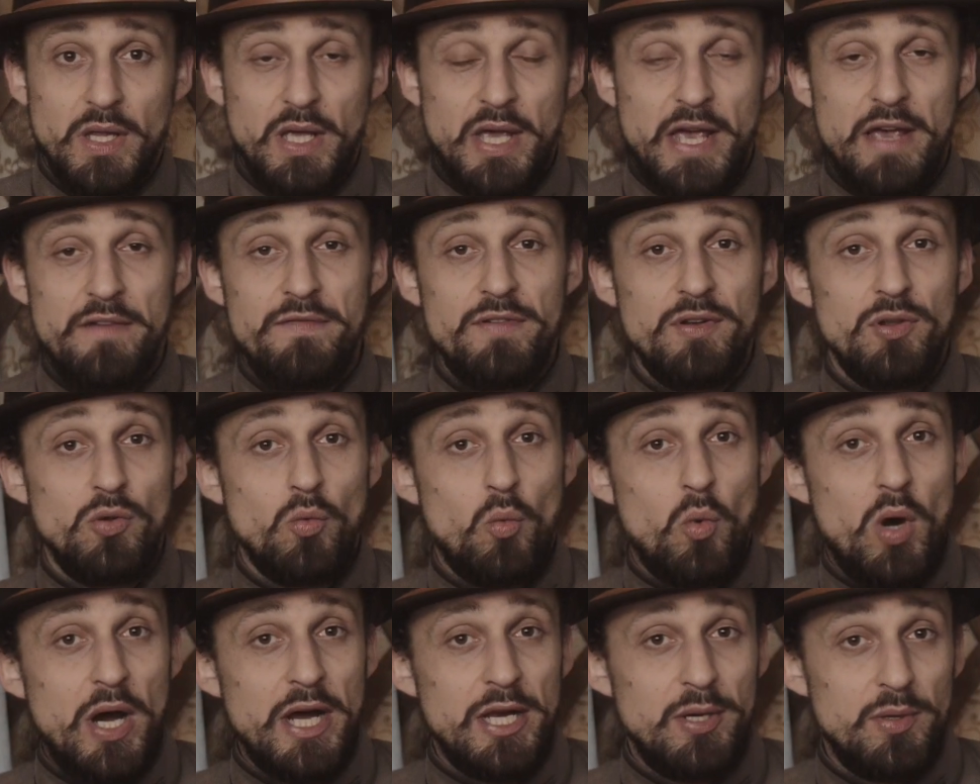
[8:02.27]

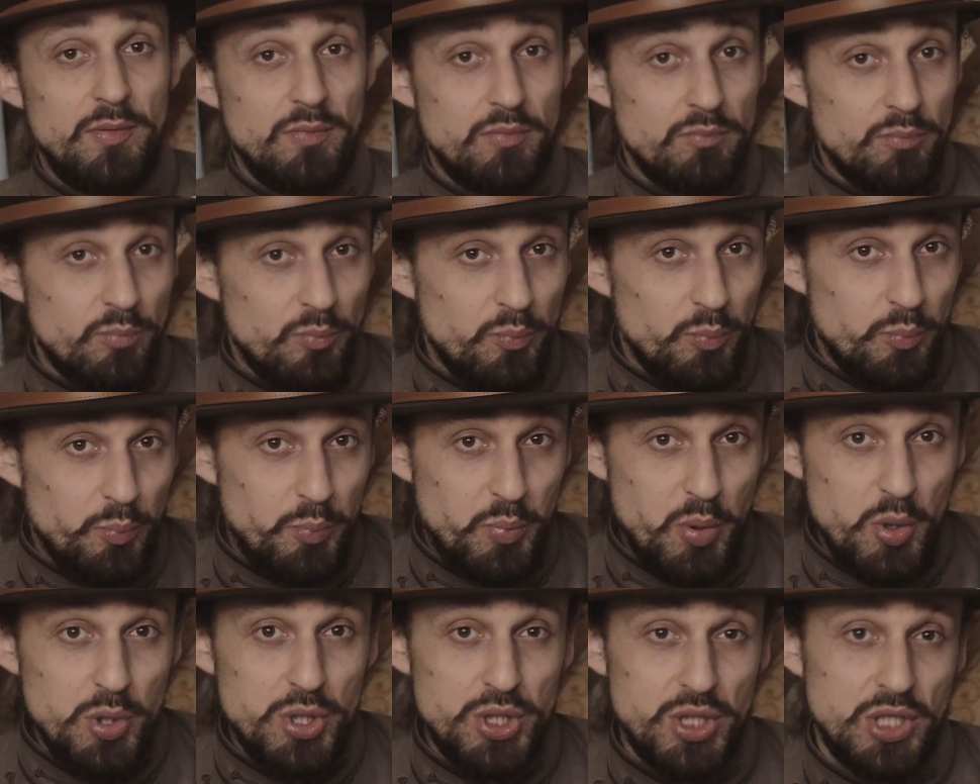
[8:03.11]
even while
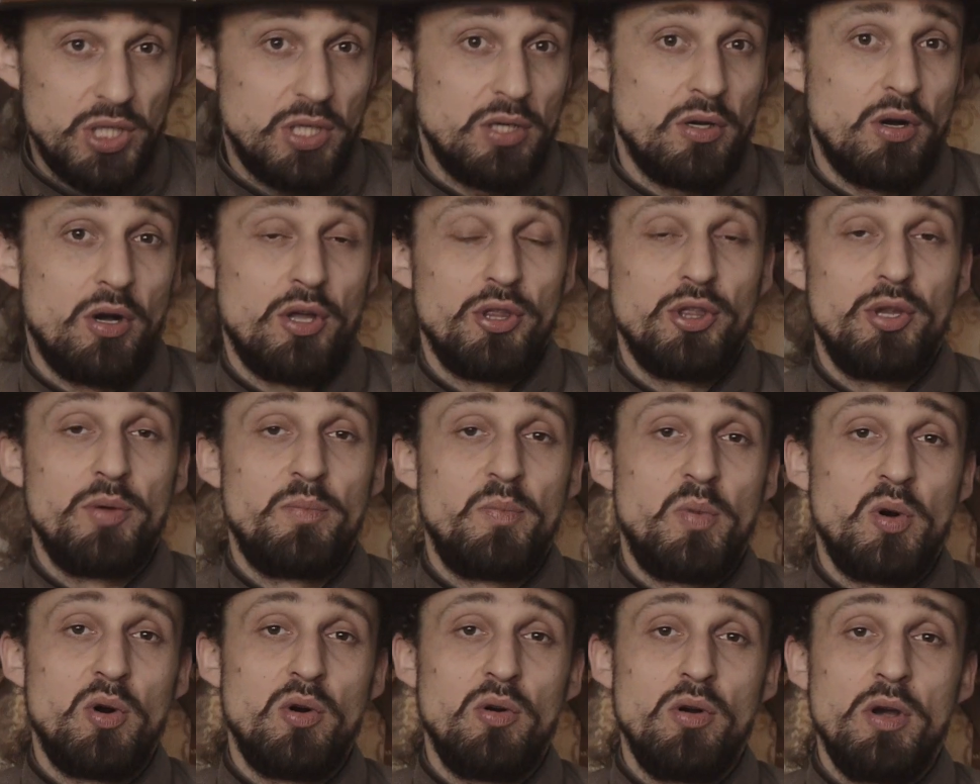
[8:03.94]
pushing on the
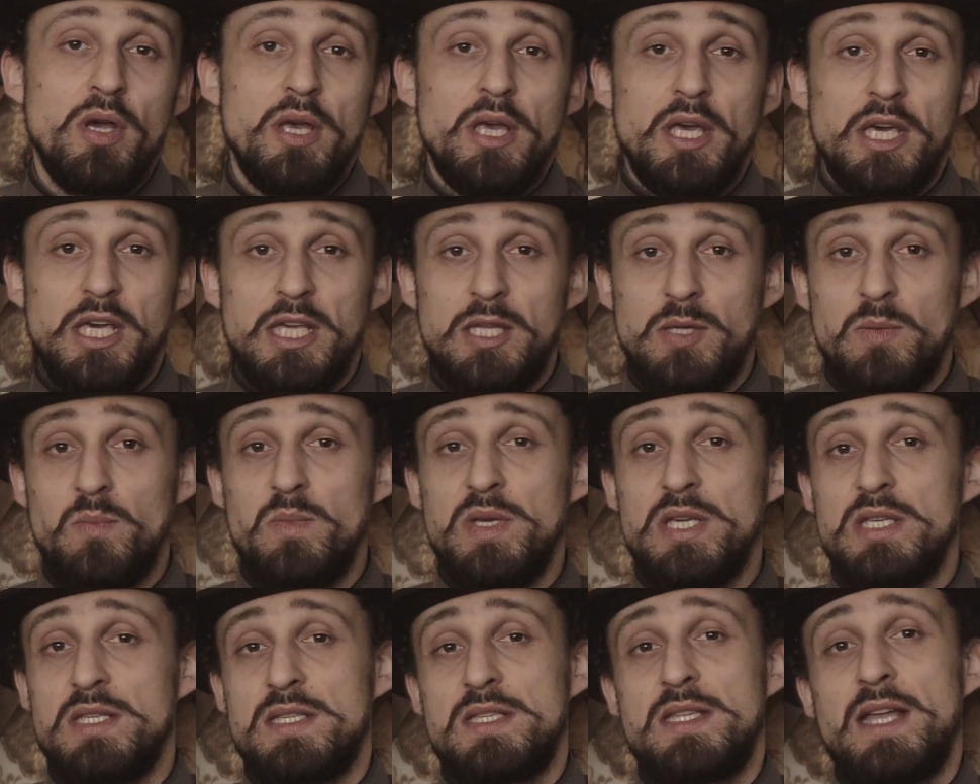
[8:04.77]
bow, it
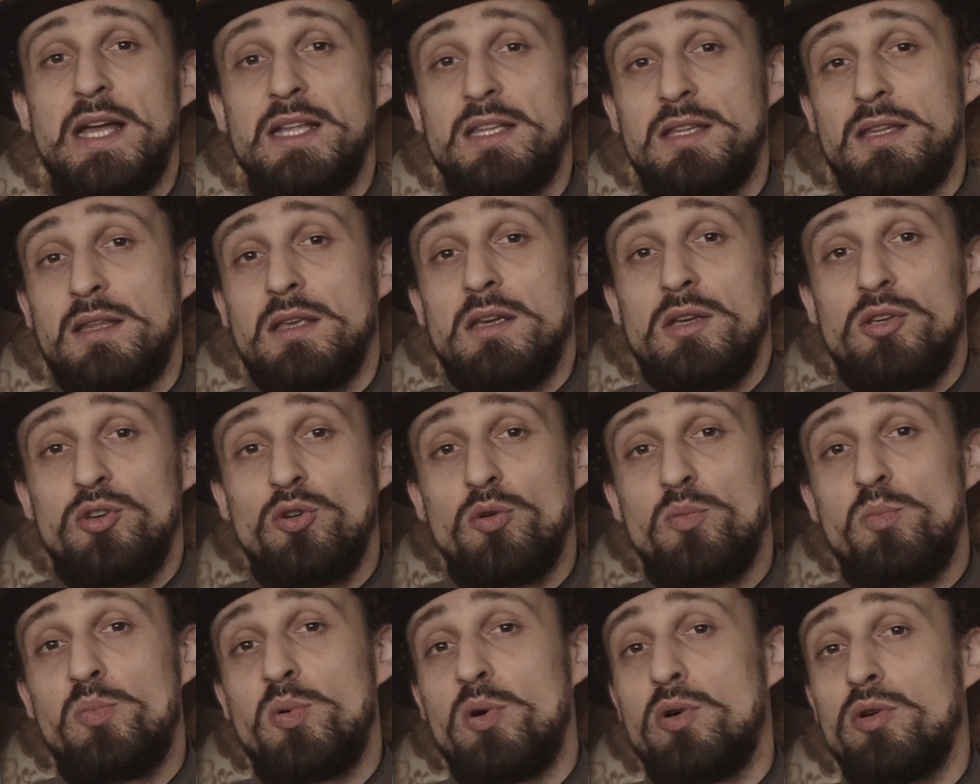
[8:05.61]
means that
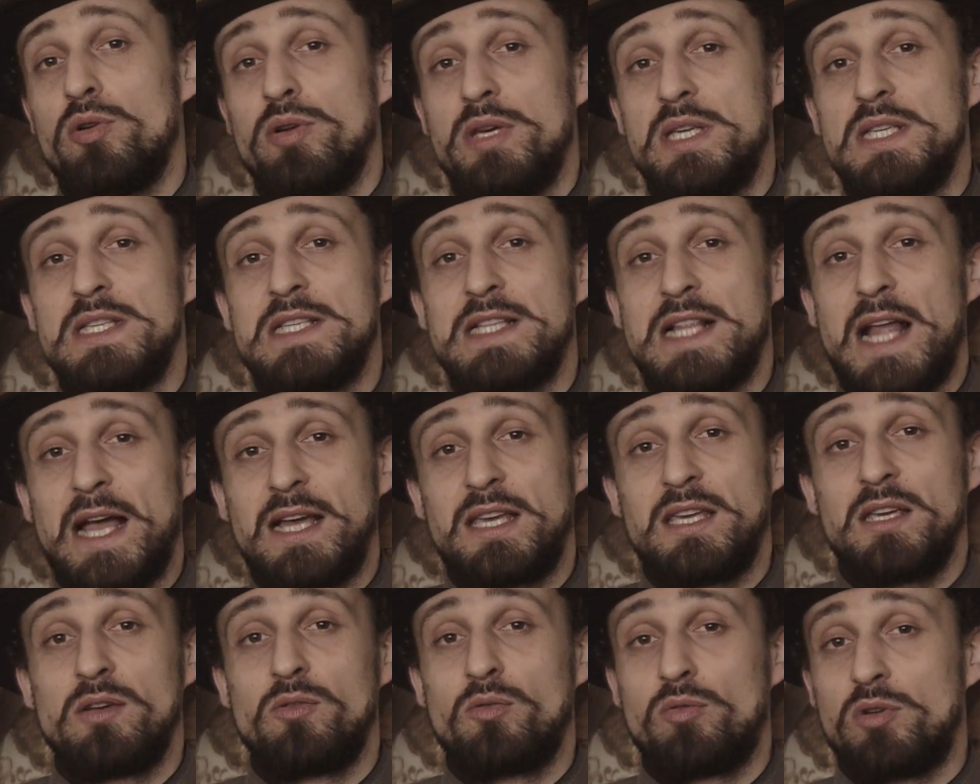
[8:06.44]
your bow is
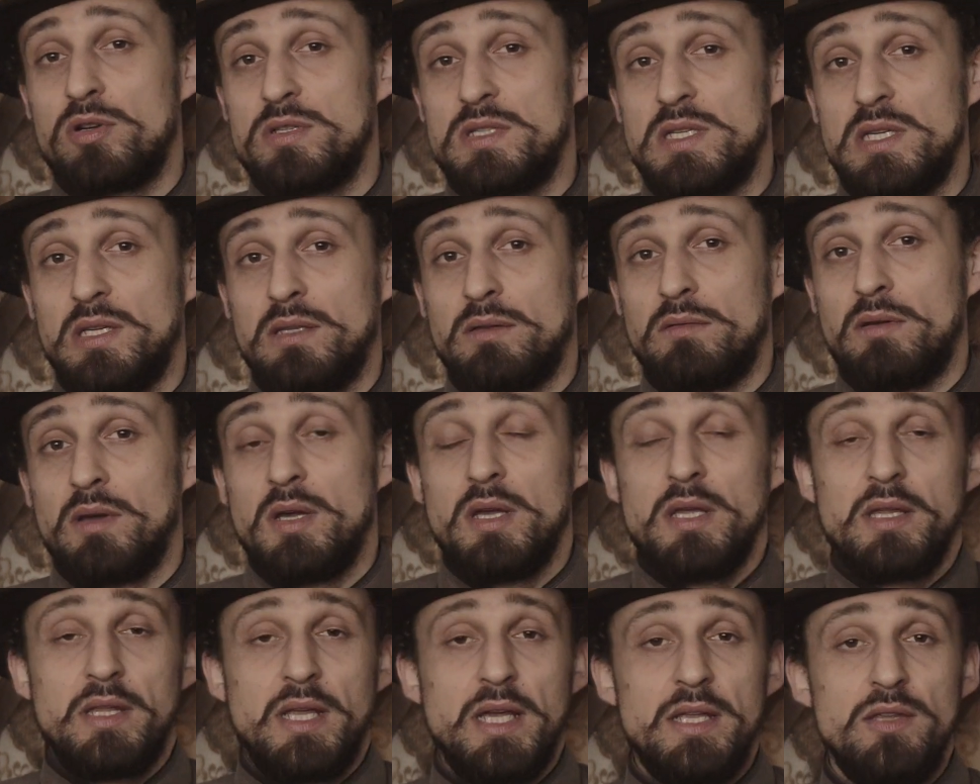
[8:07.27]
lacking rosin.
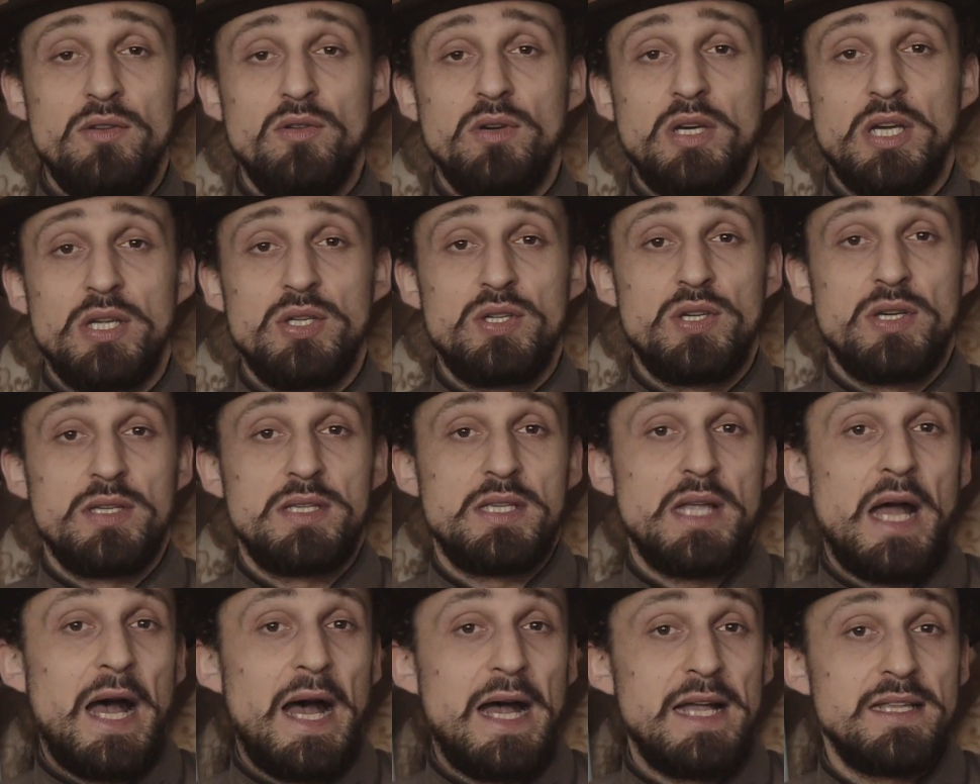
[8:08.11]
Then you can
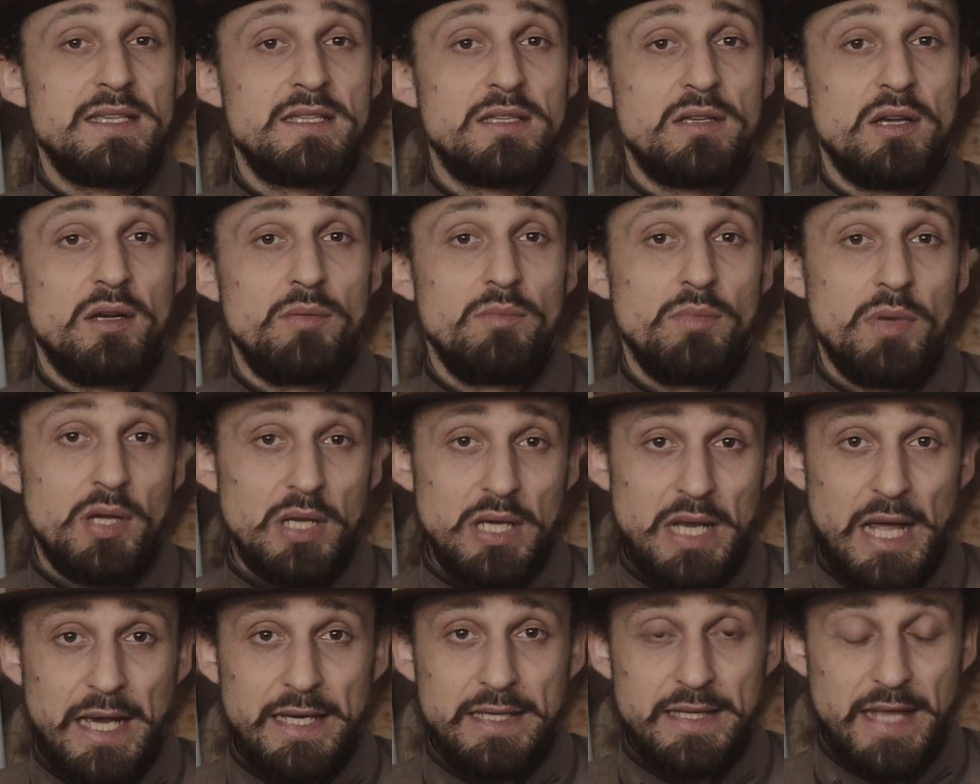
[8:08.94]
just add
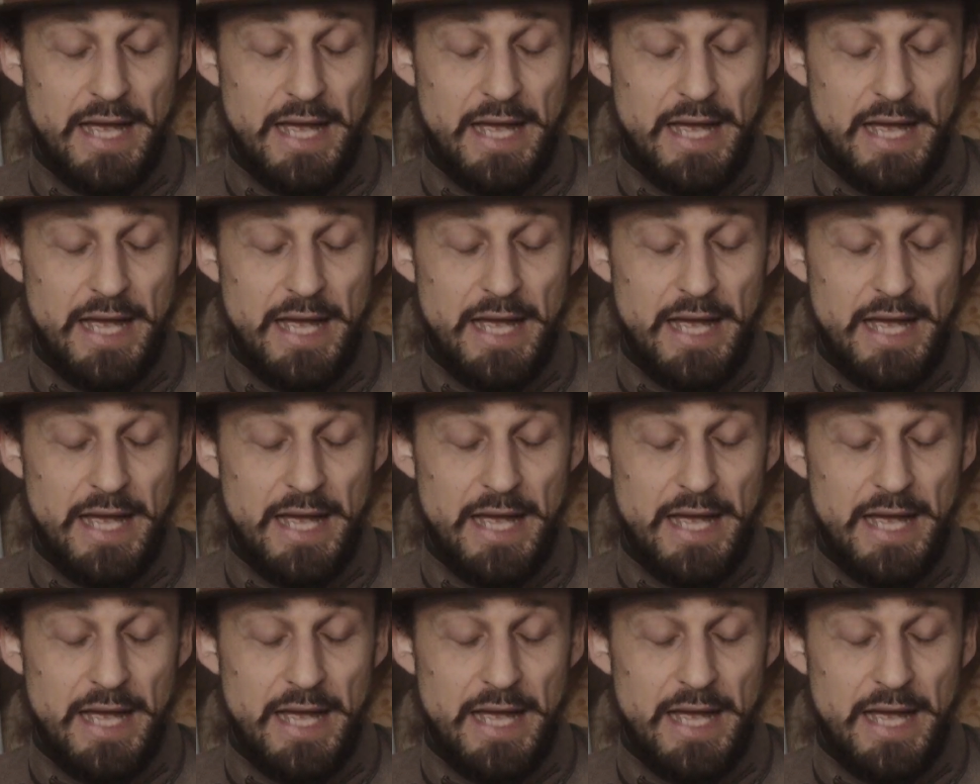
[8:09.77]
some like